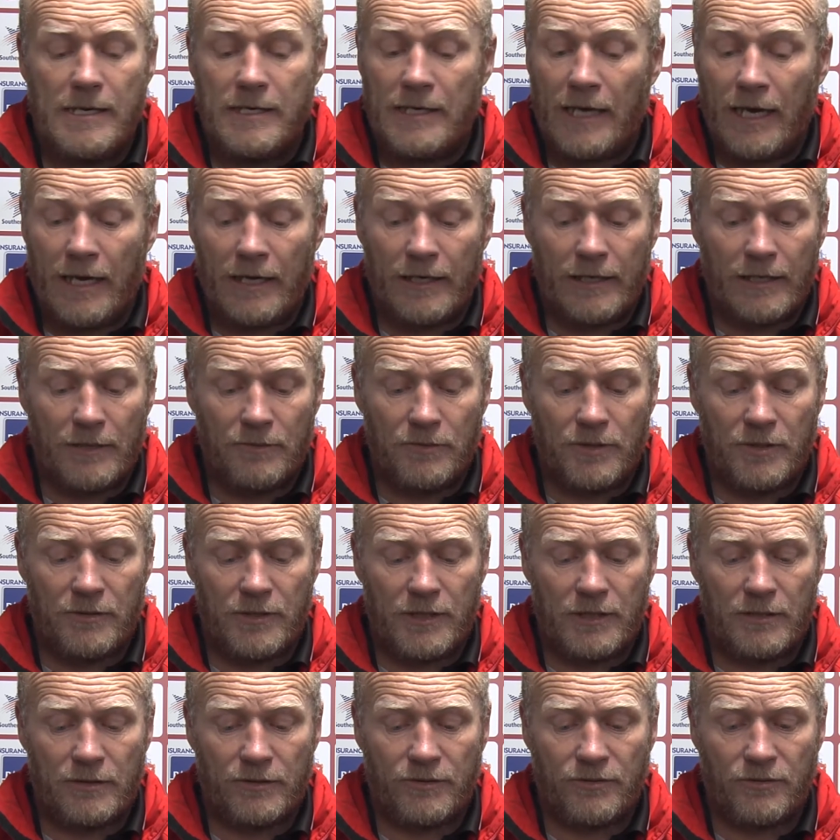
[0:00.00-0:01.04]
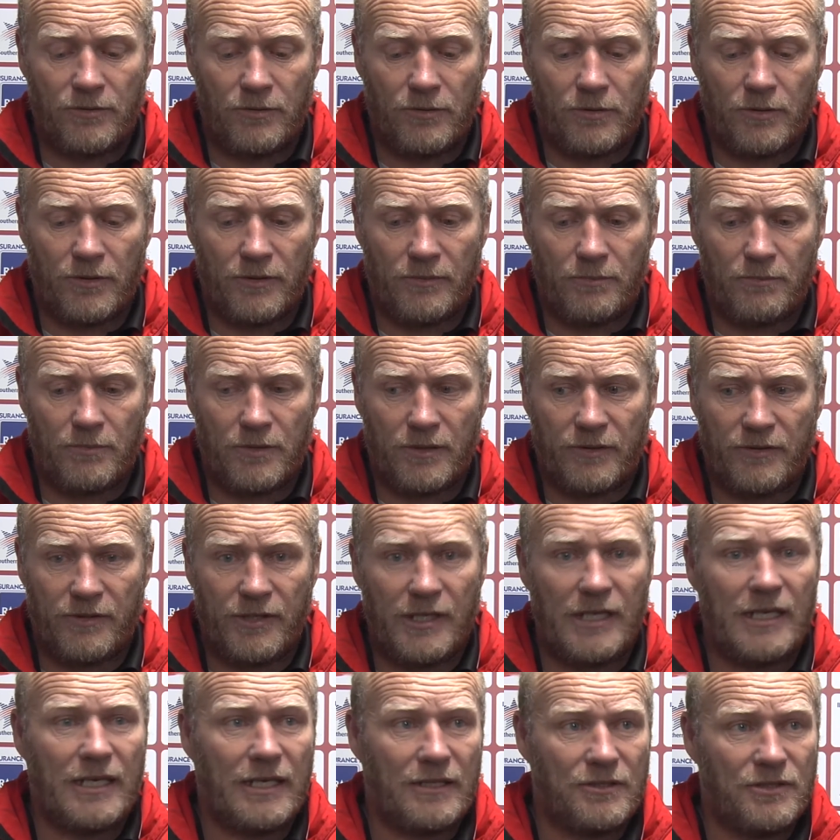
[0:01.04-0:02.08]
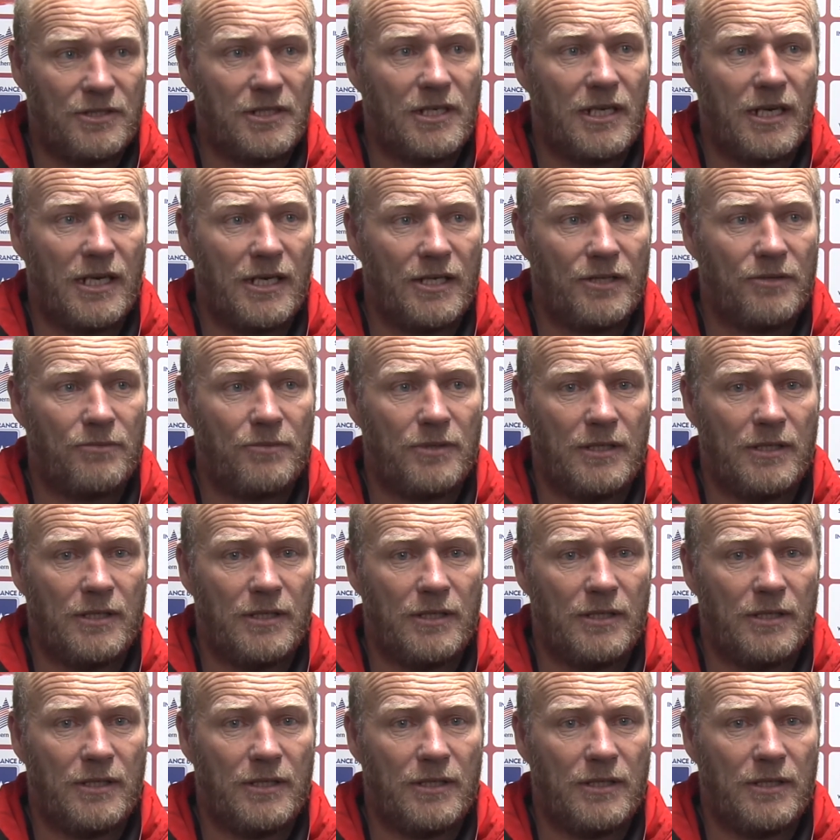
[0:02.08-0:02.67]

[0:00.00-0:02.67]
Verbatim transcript: No, no, we, we got through, I think, unscathed.